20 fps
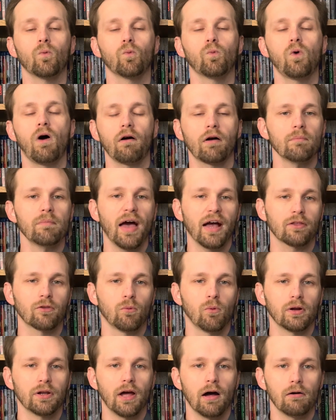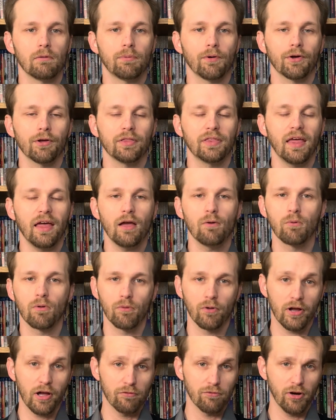Welcome back to One Comic Book a Day. Where
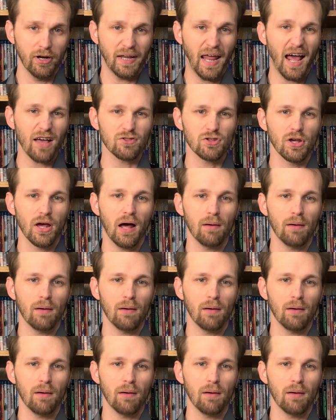we're covering Action